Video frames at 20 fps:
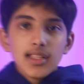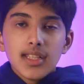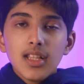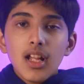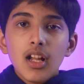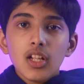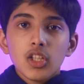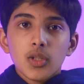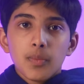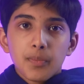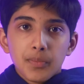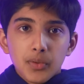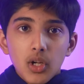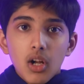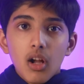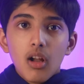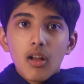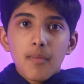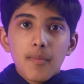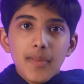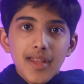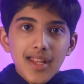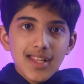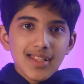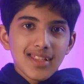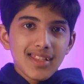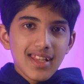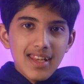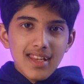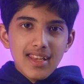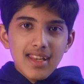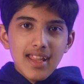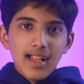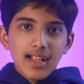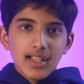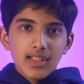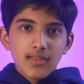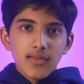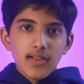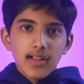Such broad-based
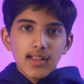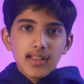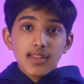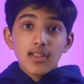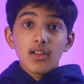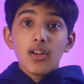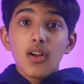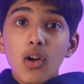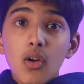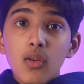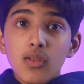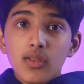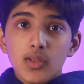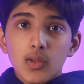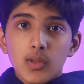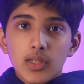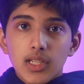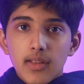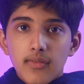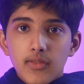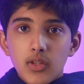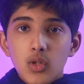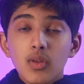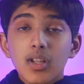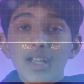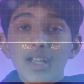index funds also give you